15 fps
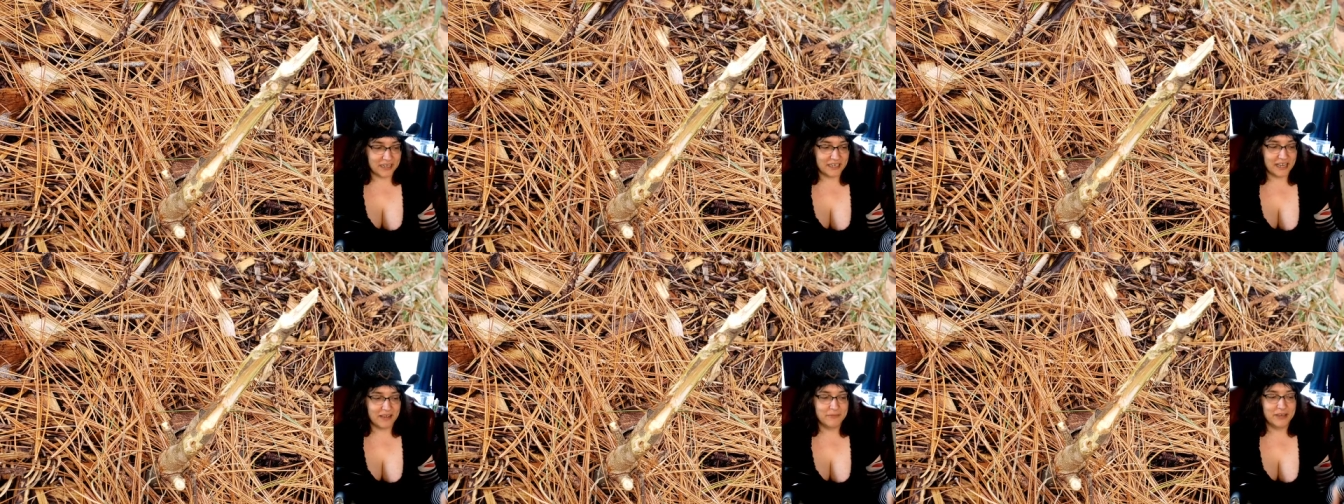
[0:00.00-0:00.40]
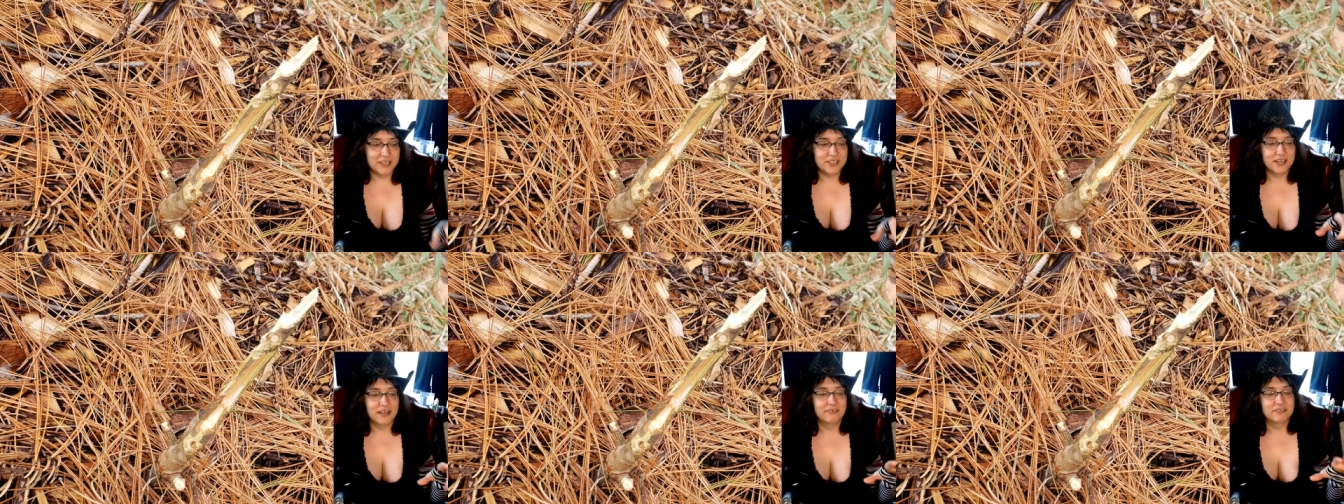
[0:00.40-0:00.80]

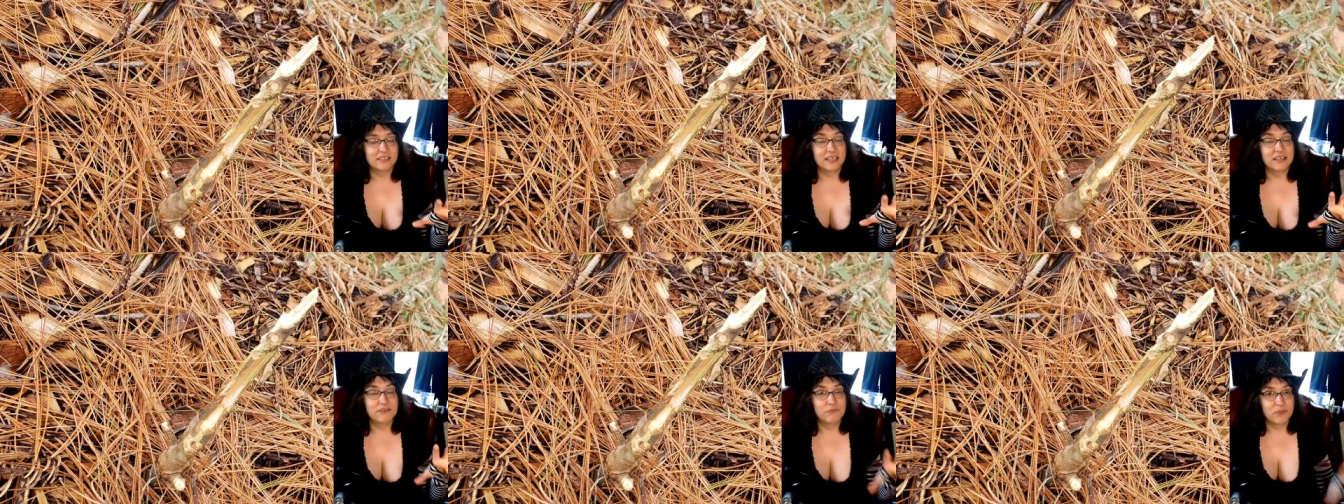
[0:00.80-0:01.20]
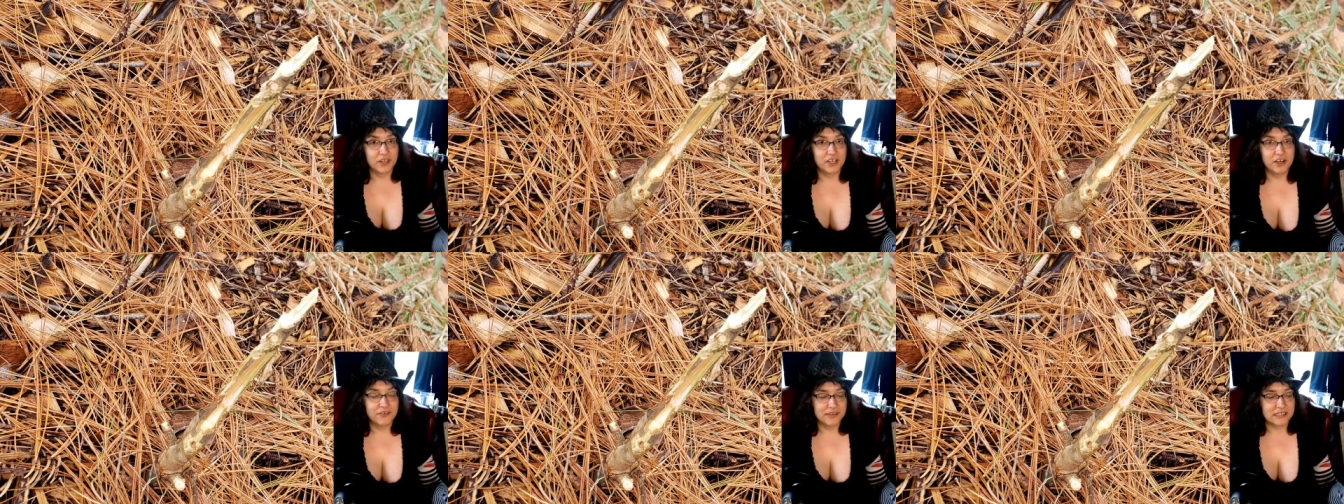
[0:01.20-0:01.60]
damage, I was getting
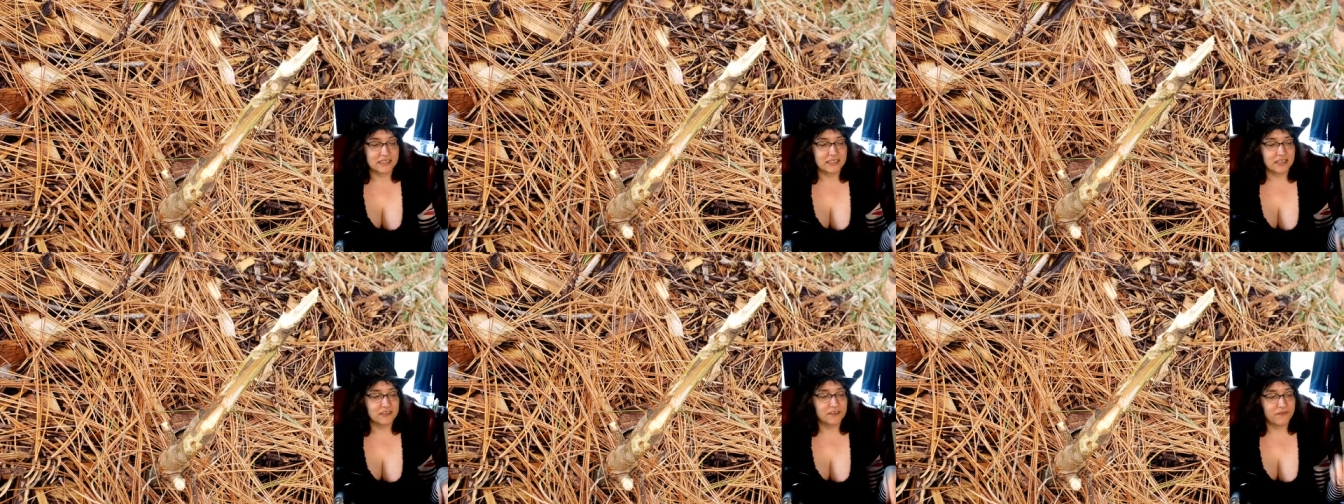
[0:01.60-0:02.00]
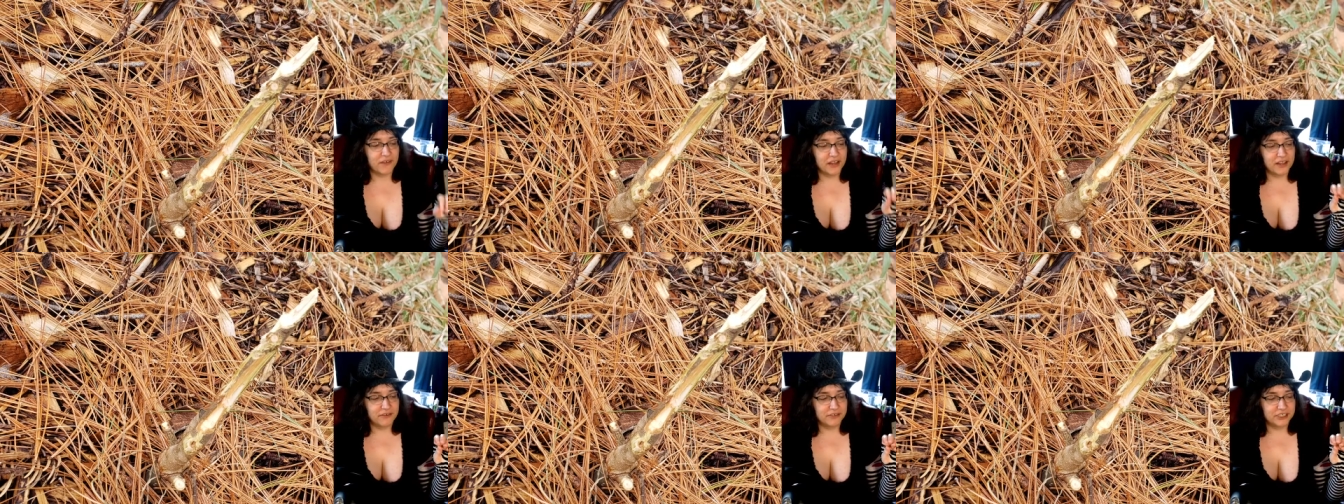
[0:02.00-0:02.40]
really nervous because I was
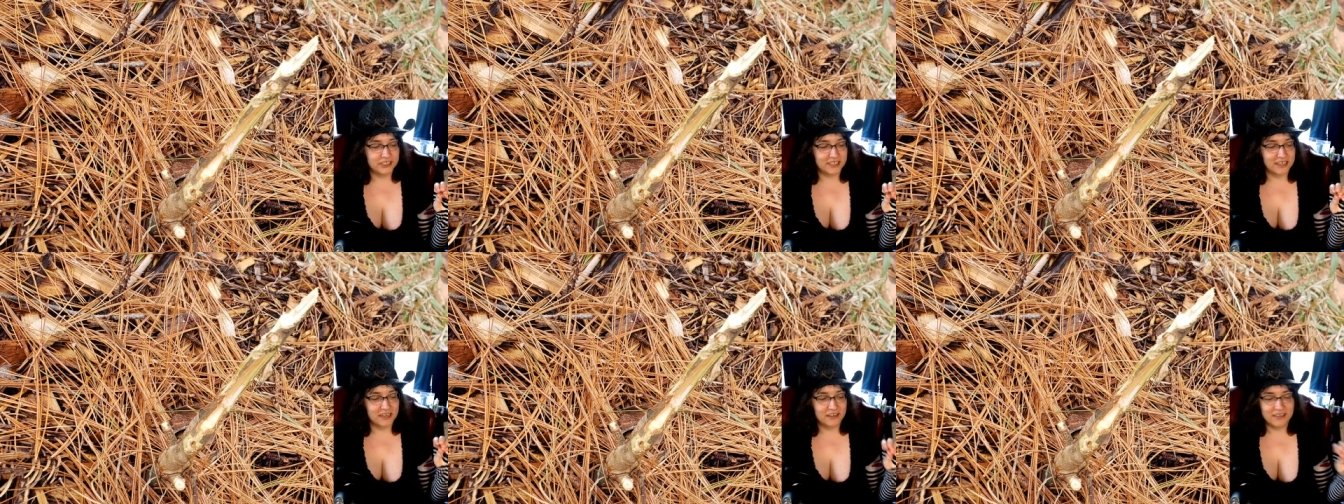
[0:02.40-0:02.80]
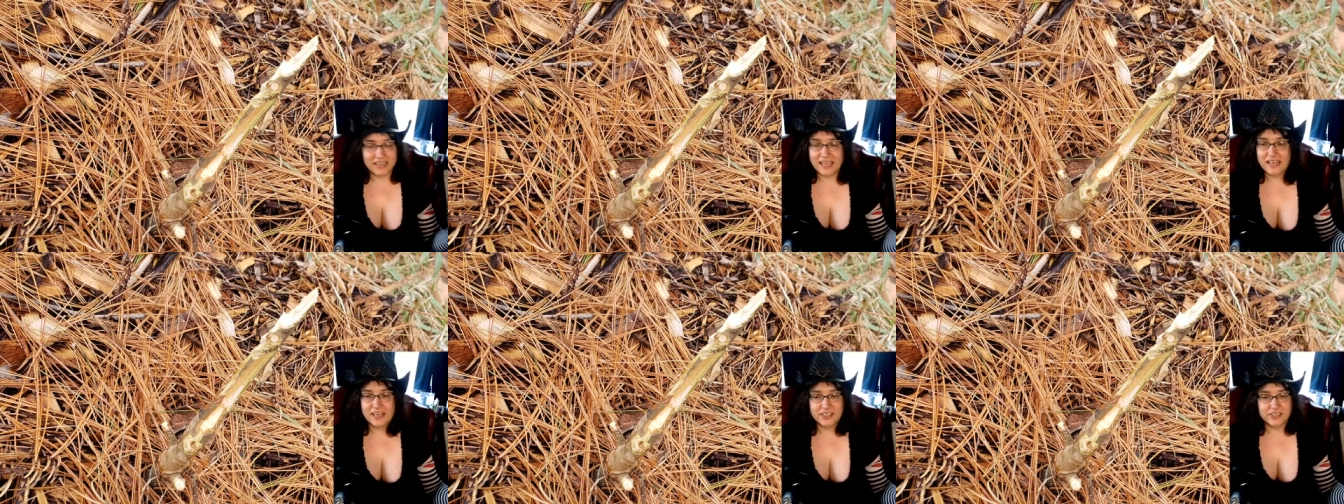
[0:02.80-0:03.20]
afraid they were just gonna
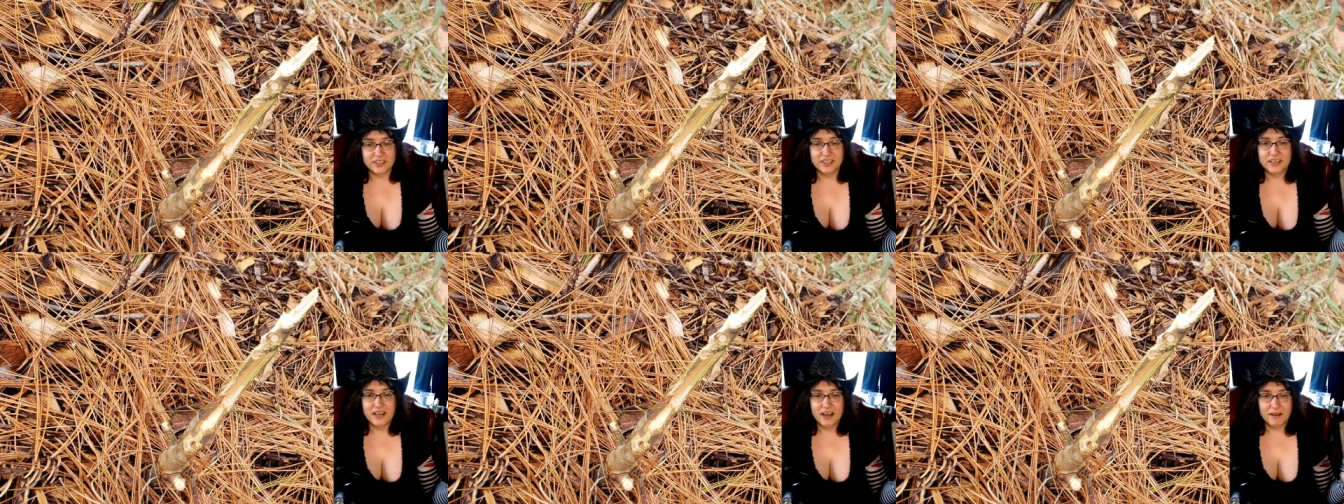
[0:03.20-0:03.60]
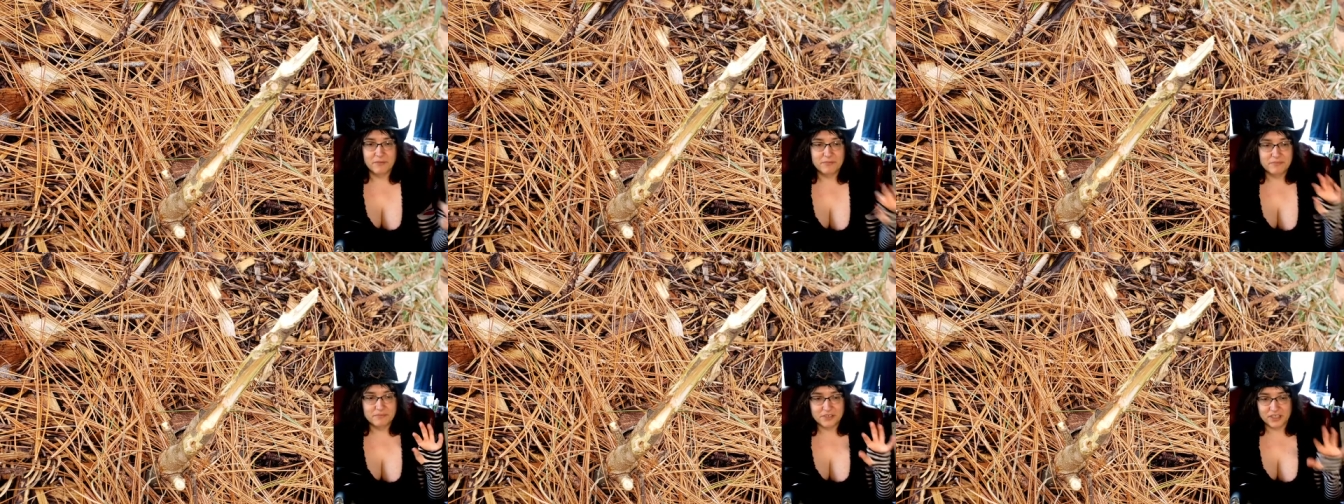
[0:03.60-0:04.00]
eat it to the
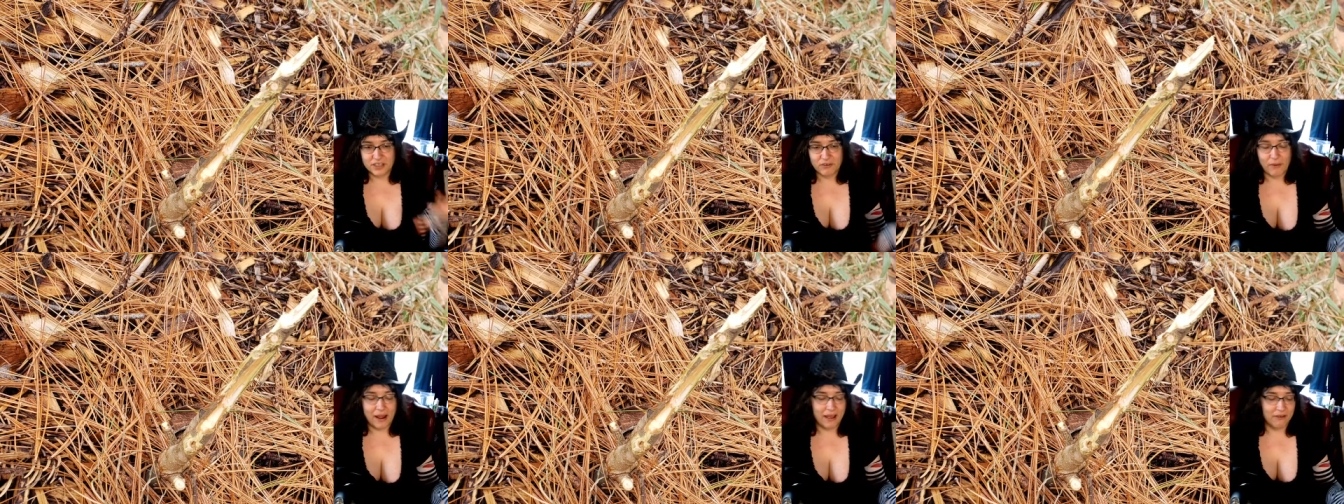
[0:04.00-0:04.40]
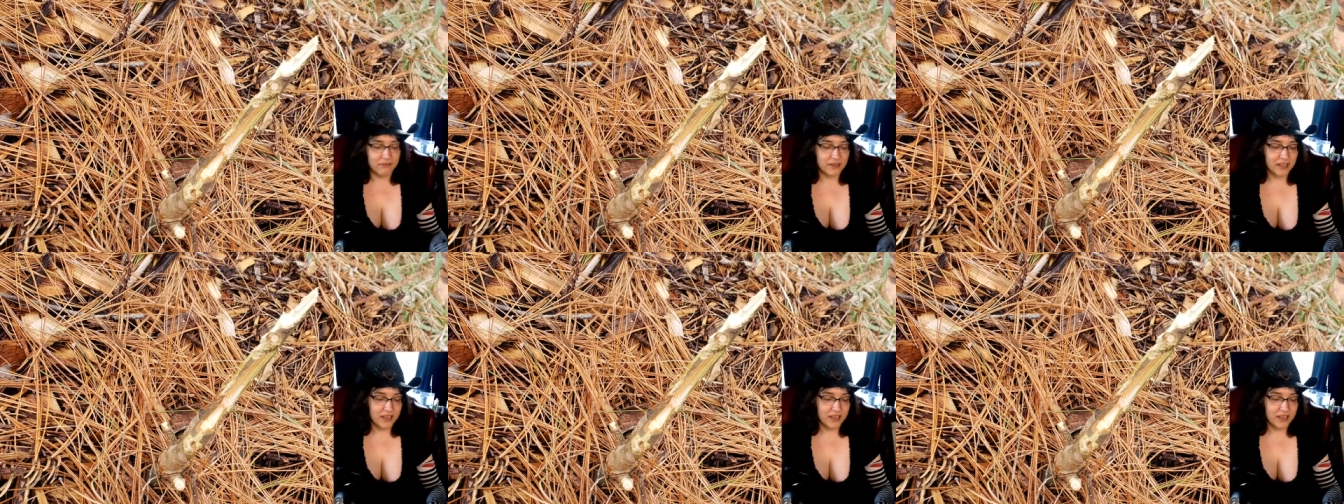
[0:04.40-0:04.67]
nub to the ground,